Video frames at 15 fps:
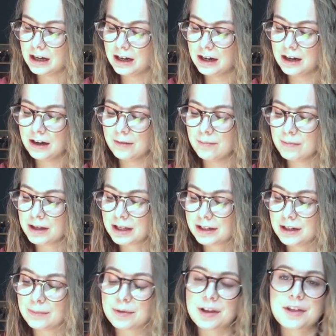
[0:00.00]

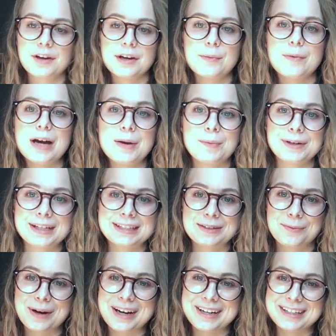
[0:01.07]
Number 31, what
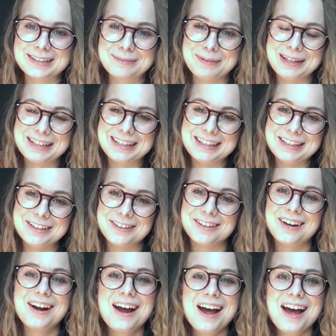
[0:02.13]
does awareness mean to
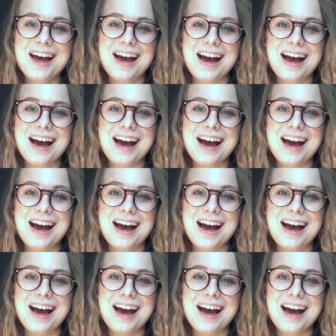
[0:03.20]
you?